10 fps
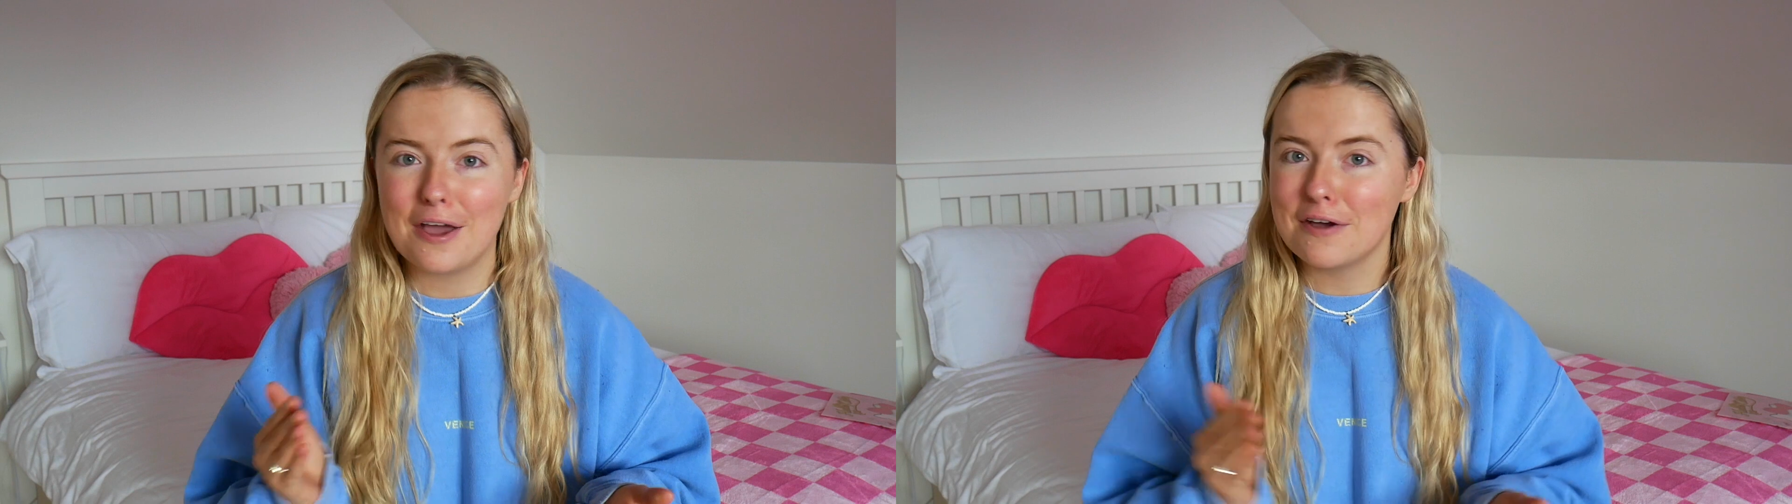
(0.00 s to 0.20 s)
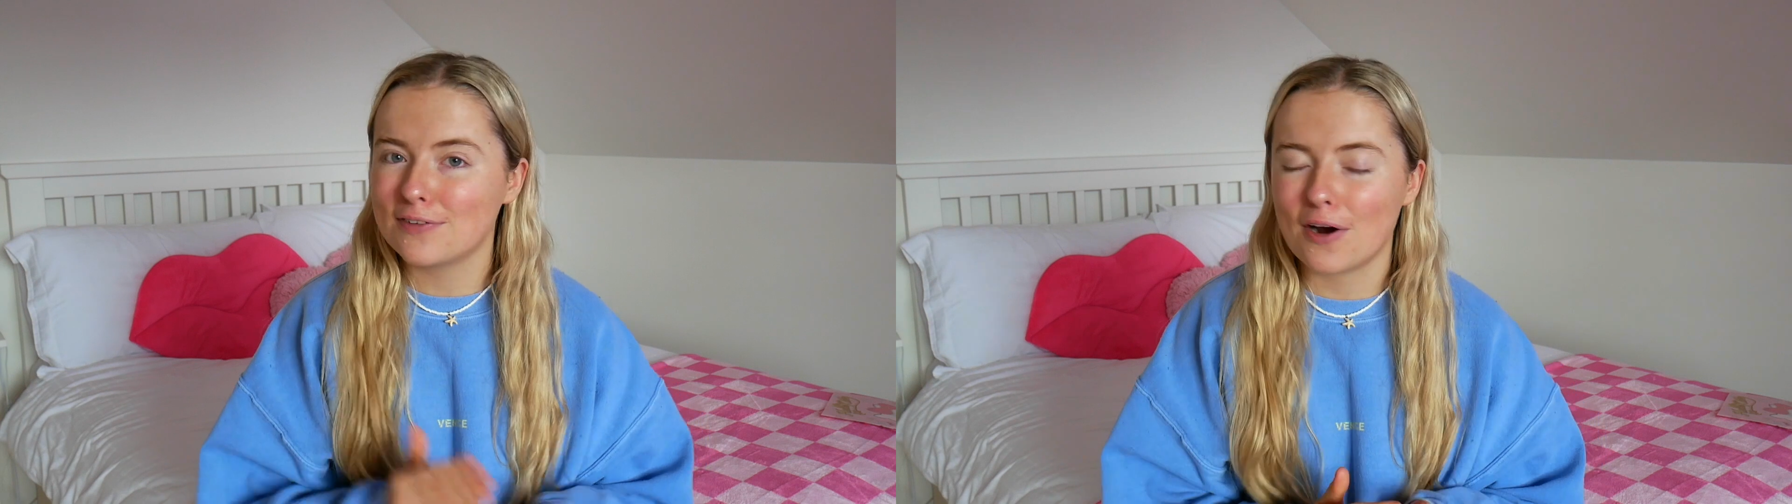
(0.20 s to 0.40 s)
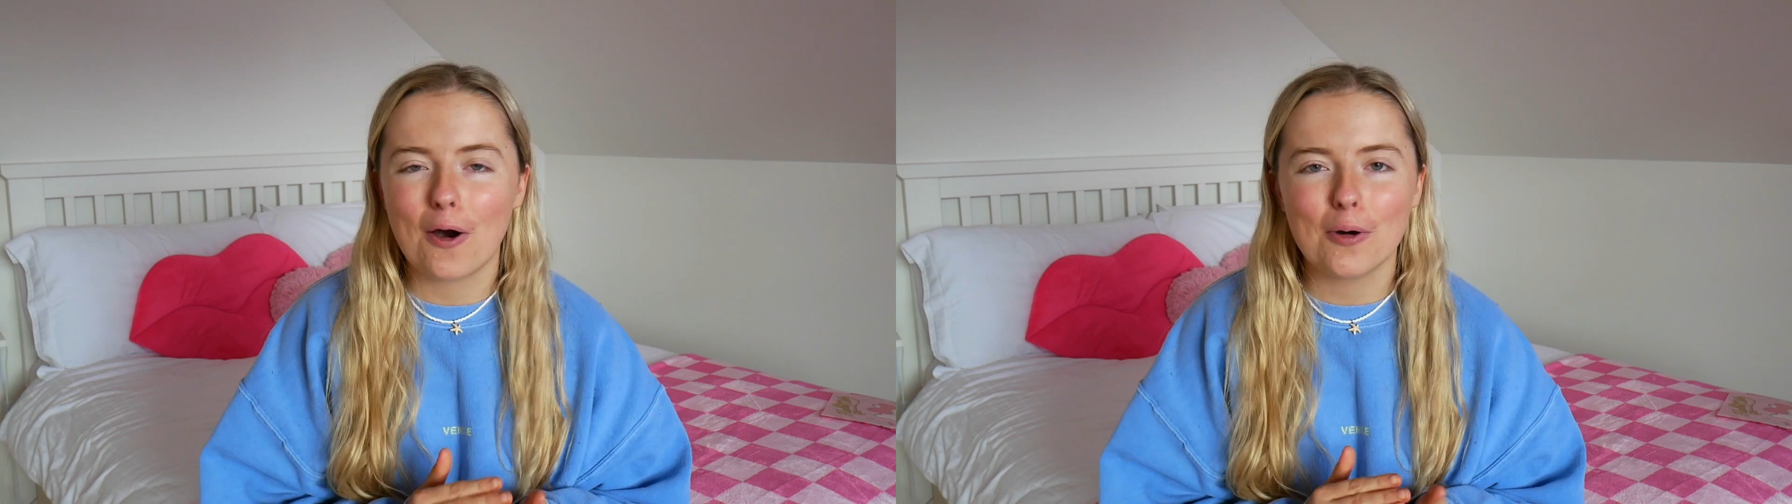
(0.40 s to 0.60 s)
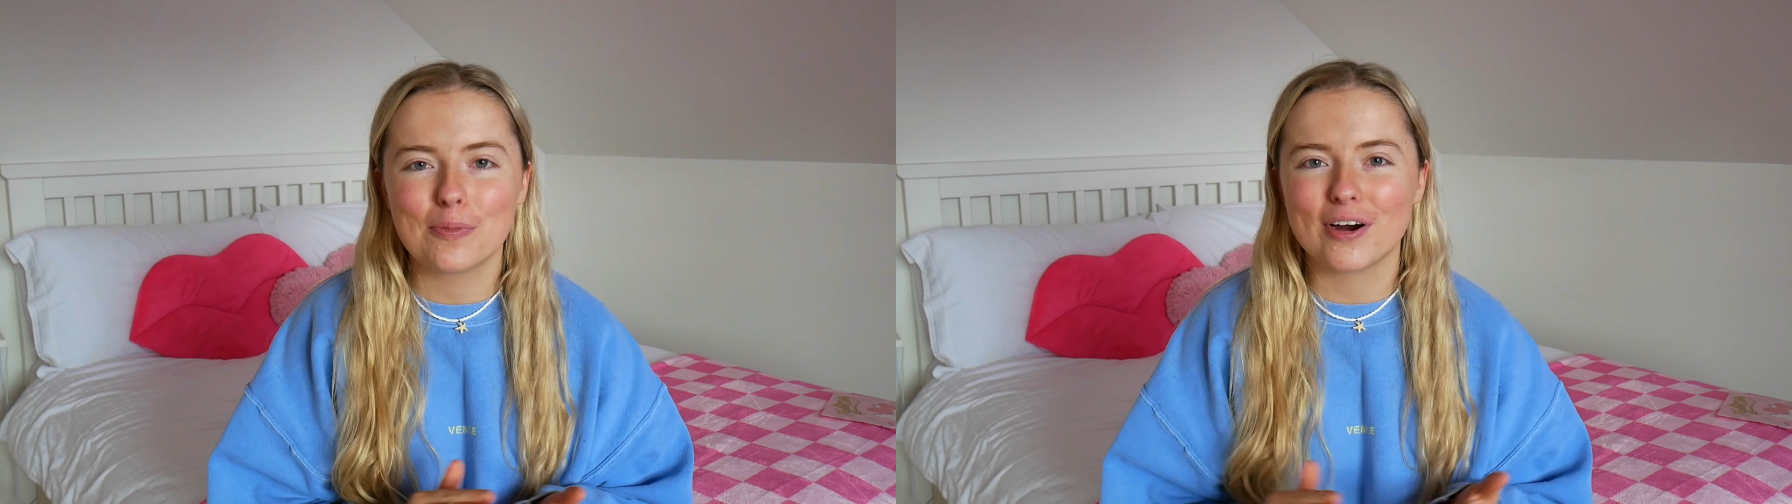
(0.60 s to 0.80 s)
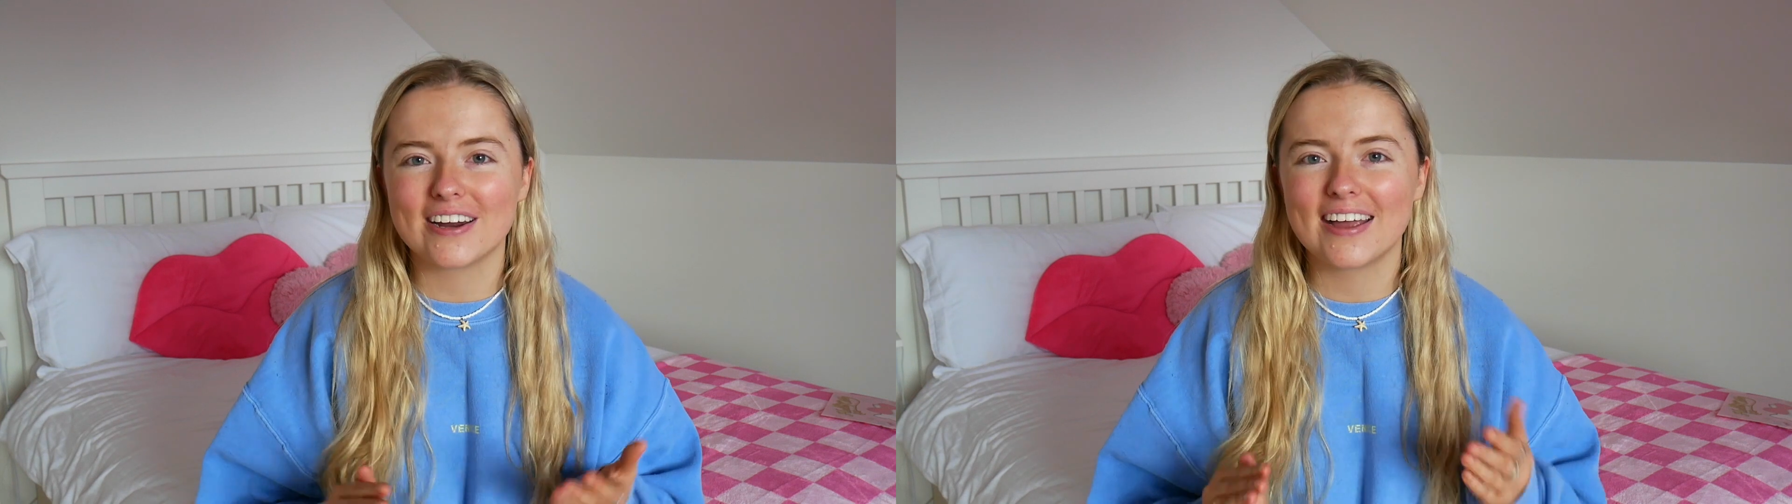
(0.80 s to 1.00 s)
for
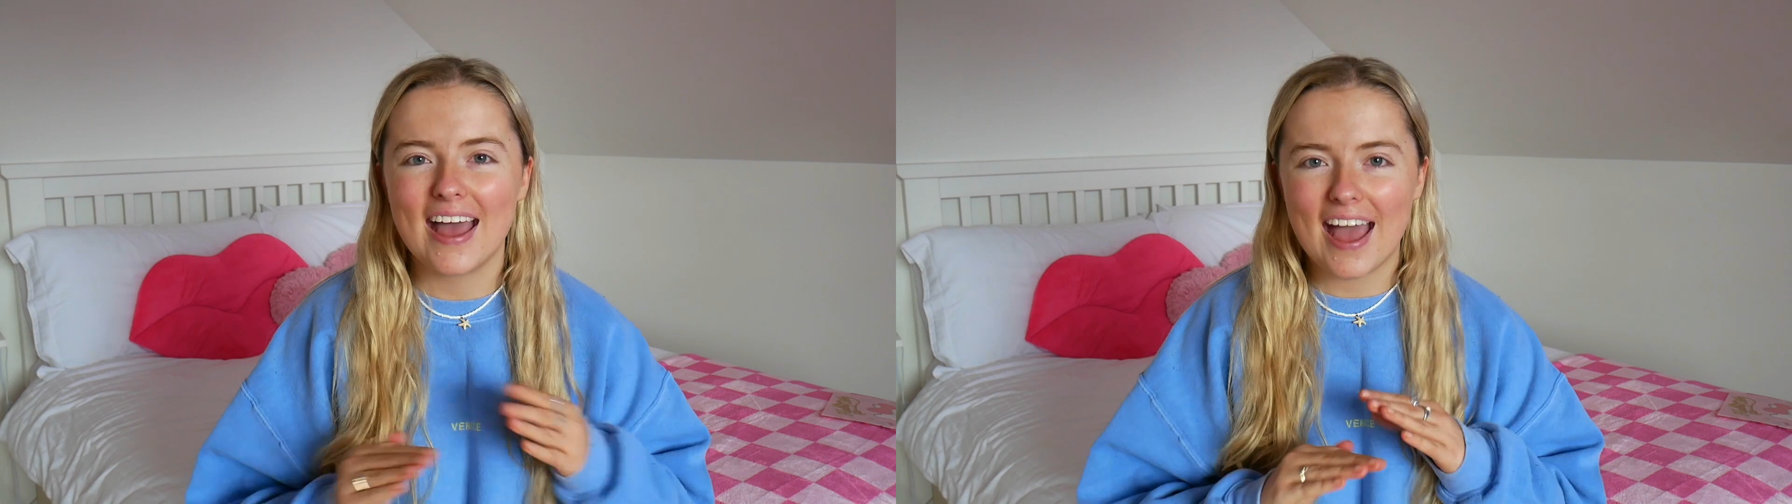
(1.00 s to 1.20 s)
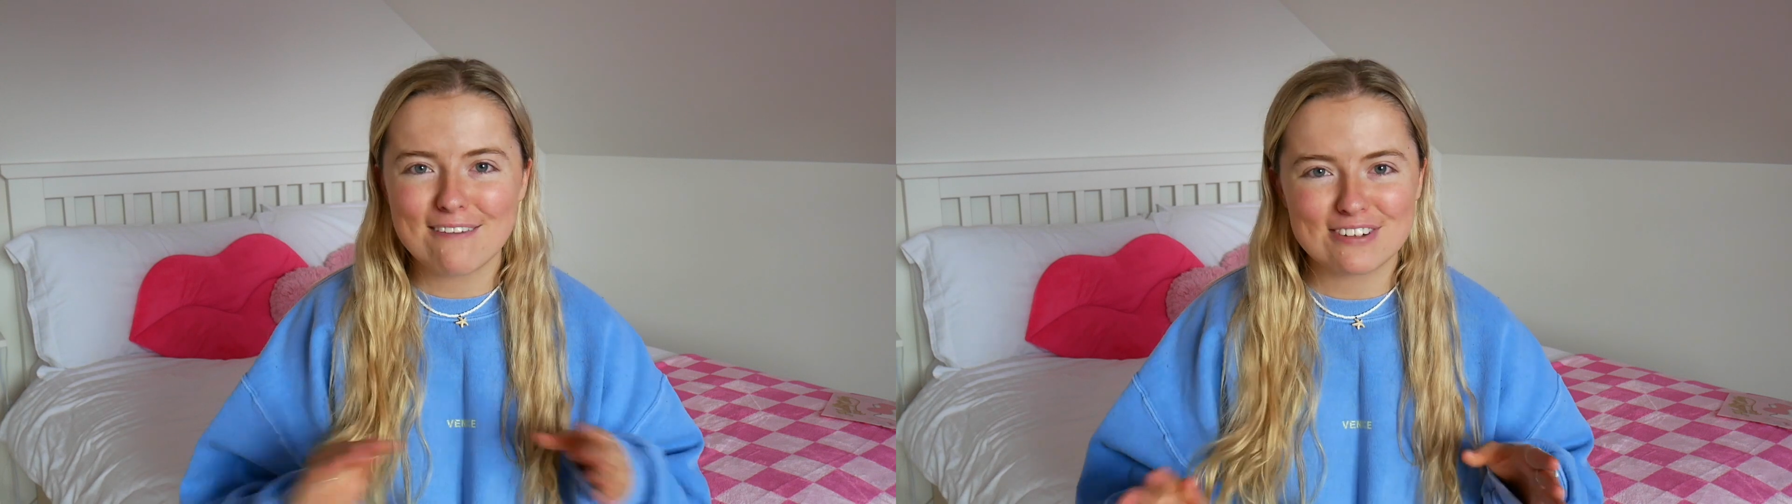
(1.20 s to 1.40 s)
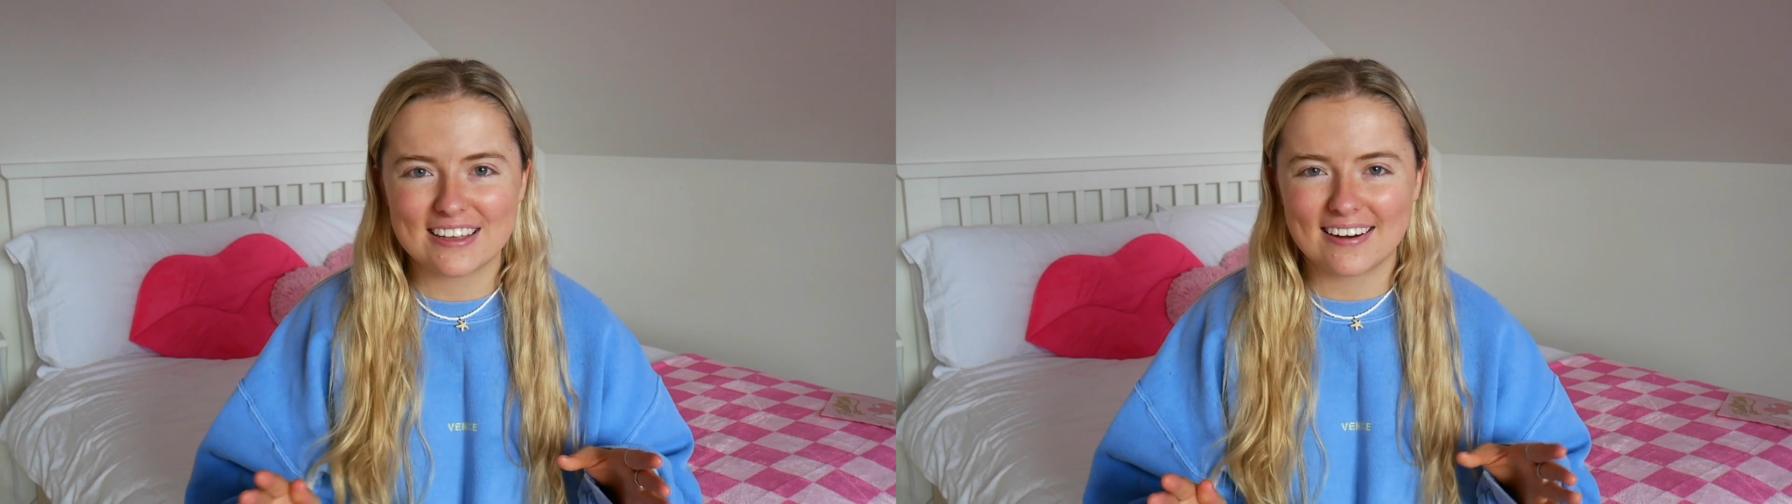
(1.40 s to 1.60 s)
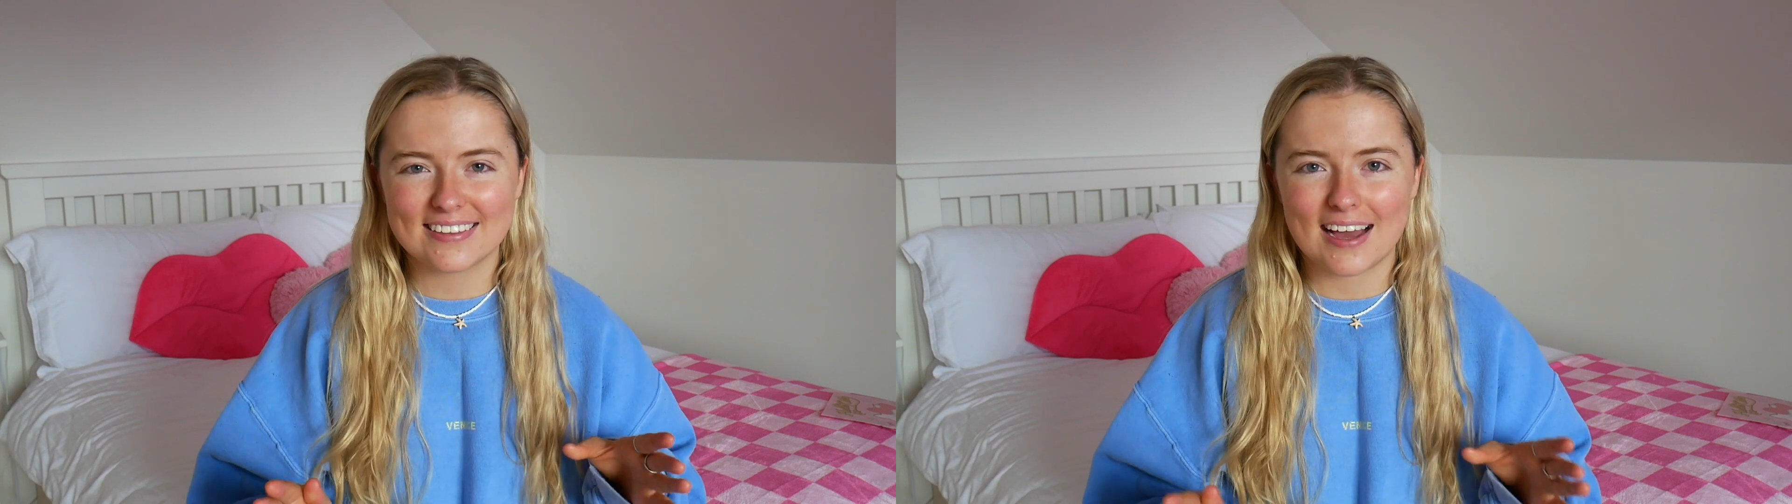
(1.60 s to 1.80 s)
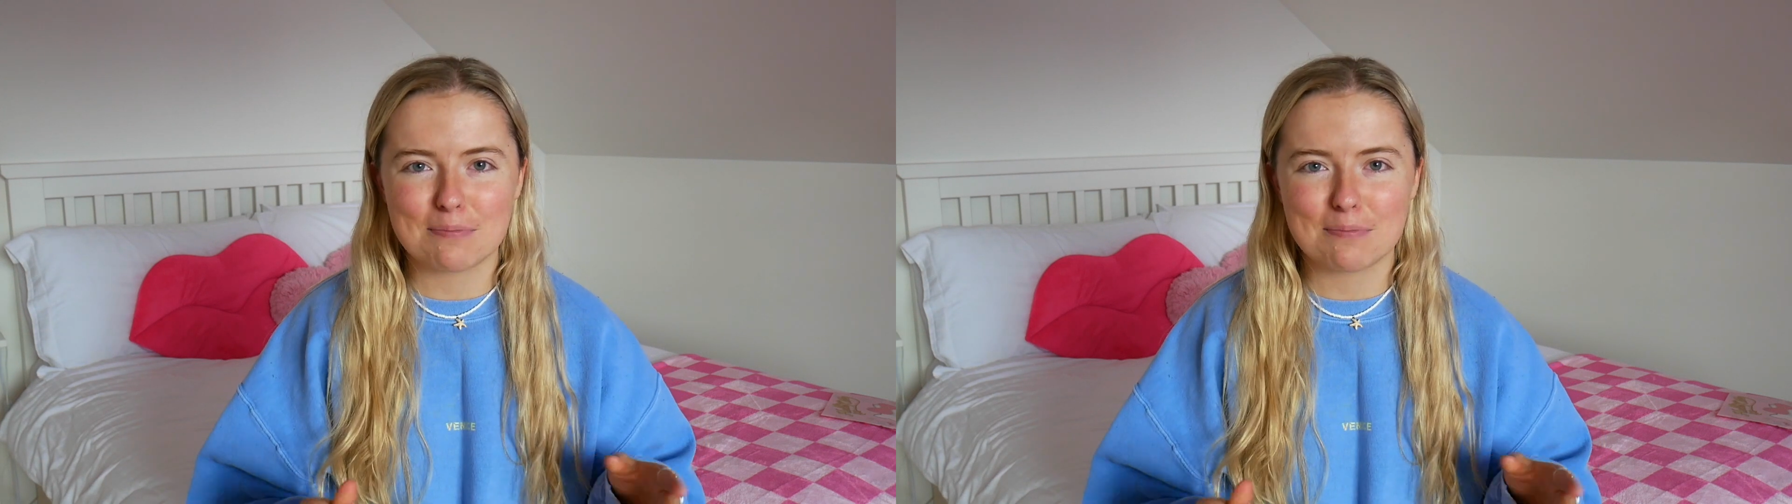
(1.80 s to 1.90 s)
homework, everything like that,